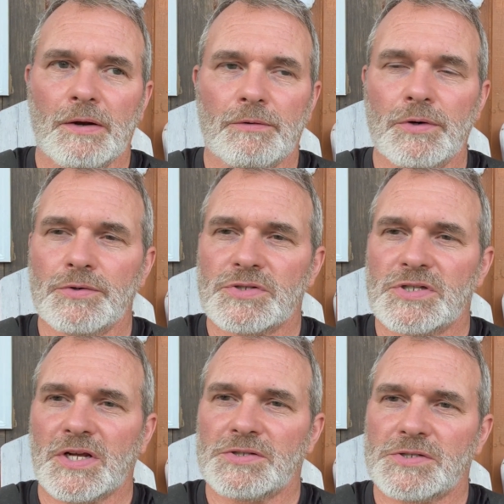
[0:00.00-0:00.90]
roots
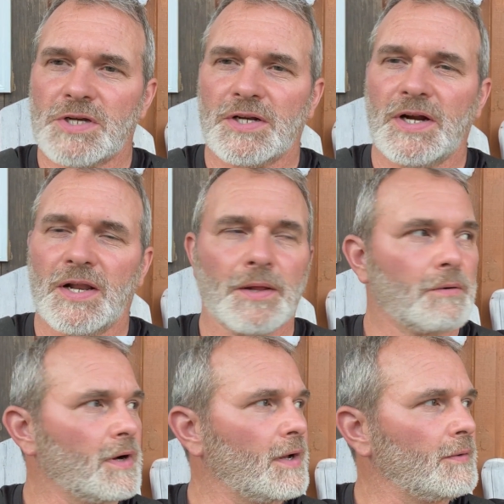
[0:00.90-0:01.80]
sticking out of the
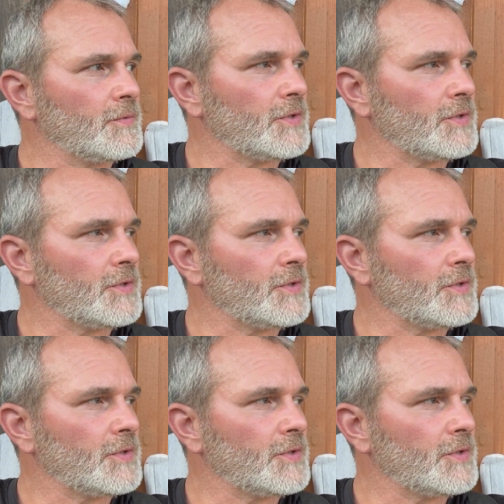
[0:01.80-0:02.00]
ground.